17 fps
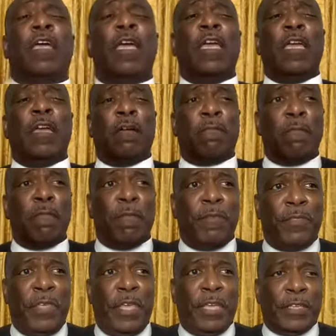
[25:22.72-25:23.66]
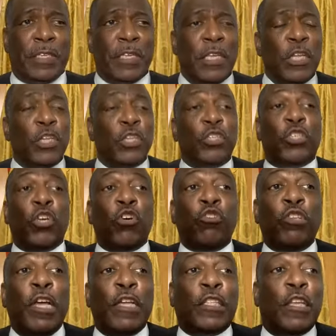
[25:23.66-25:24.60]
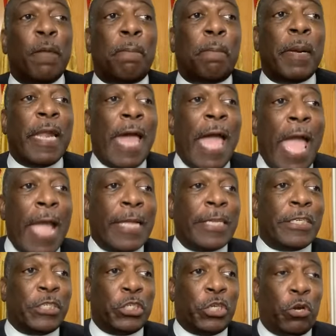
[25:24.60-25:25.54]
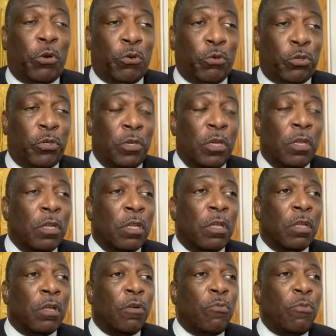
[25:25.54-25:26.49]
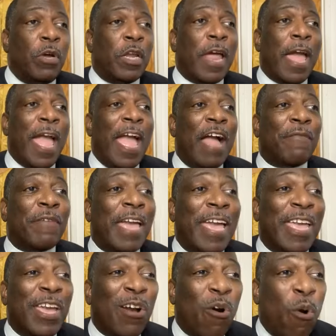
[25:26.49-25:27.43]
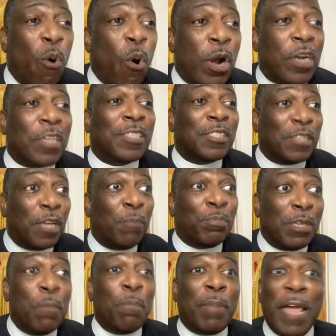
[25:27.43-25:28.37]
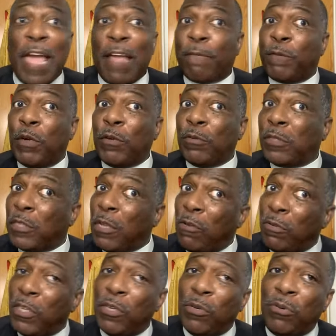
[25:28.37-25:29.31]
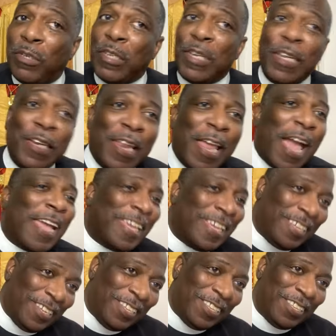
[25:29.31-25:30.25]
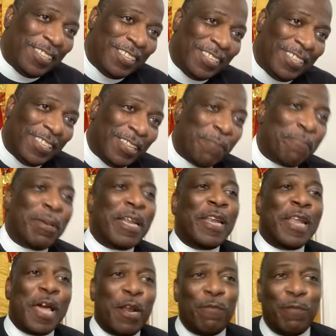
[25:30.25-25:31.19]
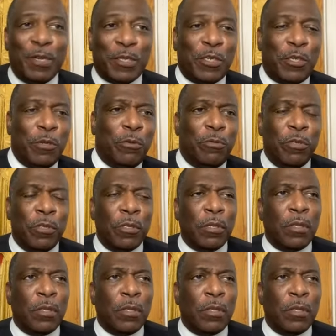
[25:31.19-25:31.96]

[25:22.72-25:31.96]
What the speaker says: him this so that the black church would have a order, something black folks don't usually like, but a lot of us do.